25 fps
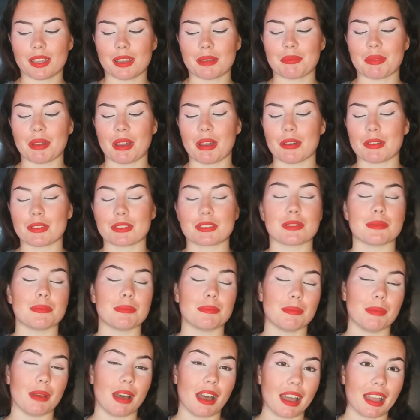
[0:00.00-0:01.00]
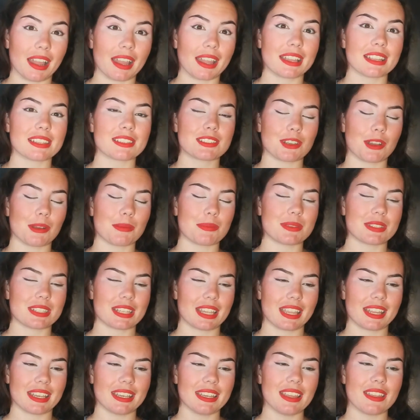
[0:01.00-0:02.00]
about my top
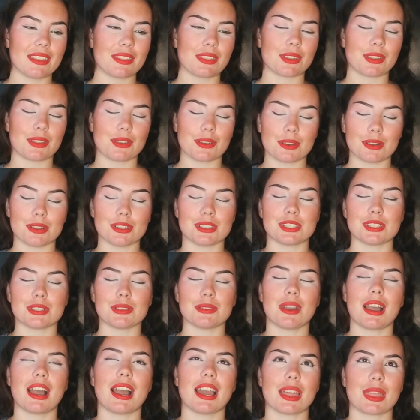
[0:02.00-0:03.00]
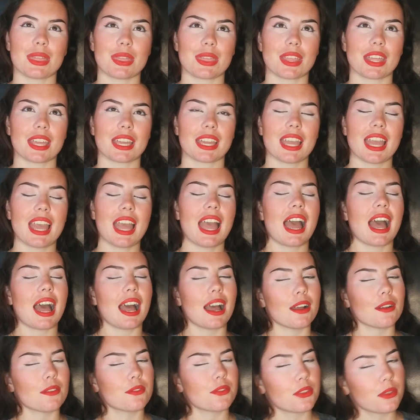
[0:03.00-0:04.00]
10, the girls who I think
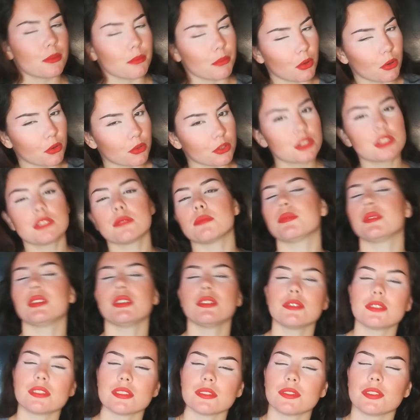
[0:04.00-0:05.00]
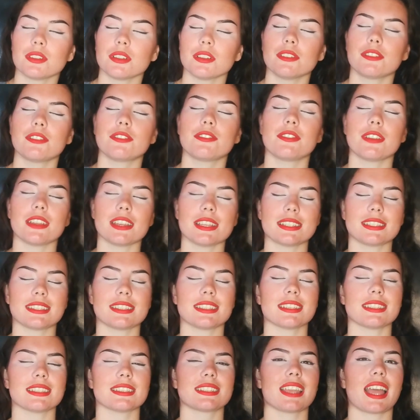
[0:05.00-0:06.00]
have the most beautiful
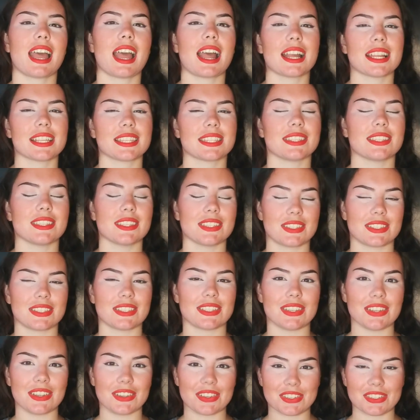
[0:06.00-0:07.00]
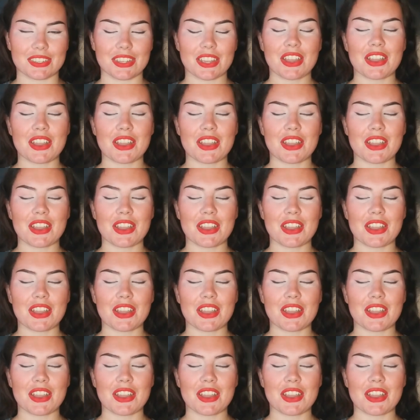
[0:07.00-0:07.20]
faces at this year's